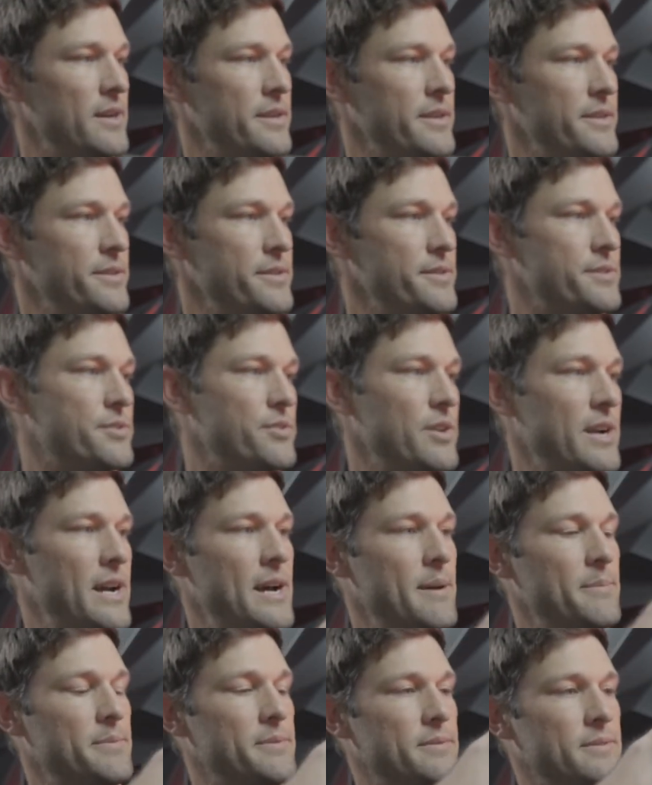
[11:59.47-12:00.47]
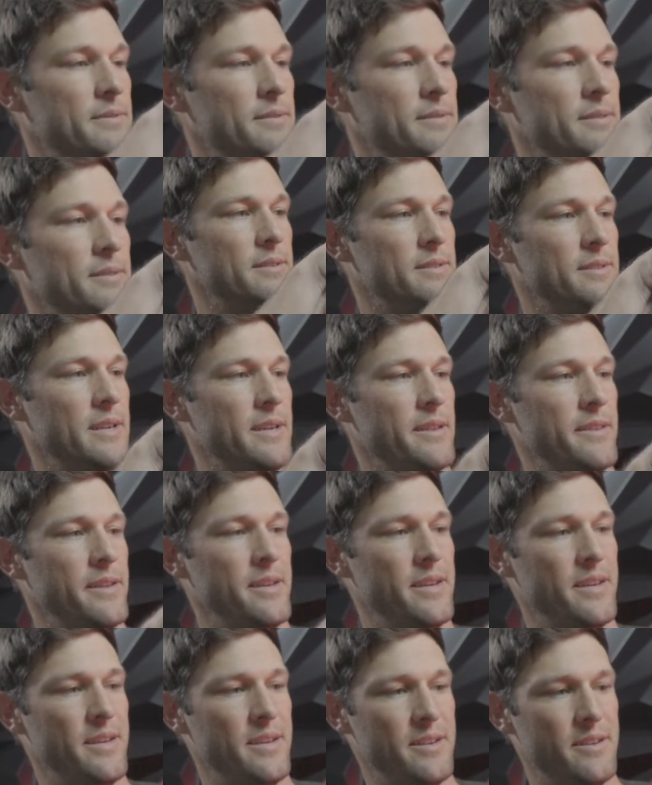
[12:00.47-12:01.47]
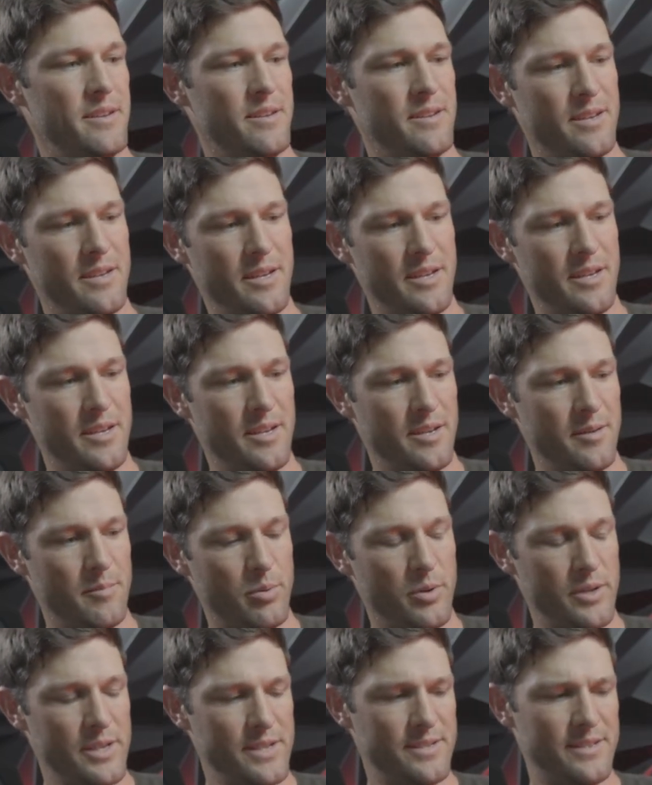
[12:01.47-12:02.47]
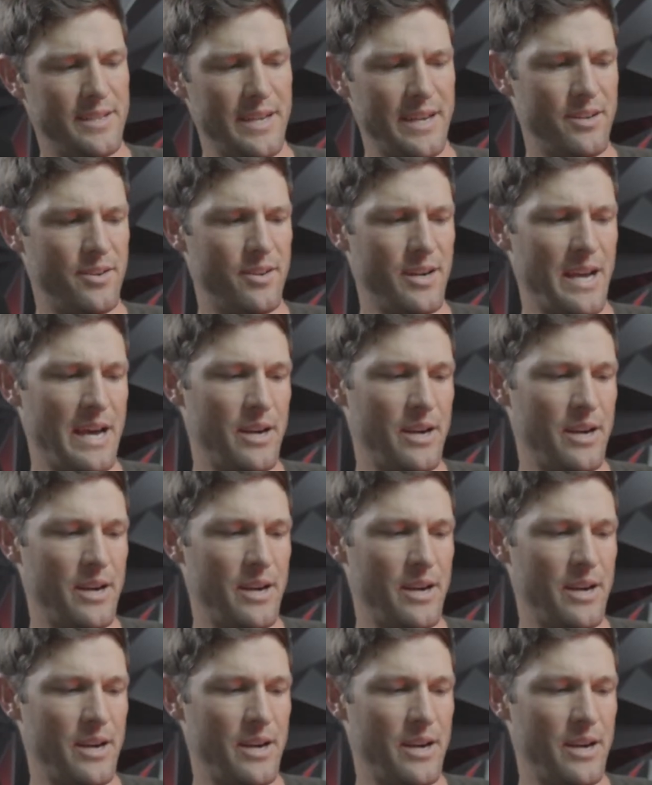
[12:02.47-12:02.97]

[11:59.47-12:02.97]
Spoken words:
in the straps, and then pretty standard.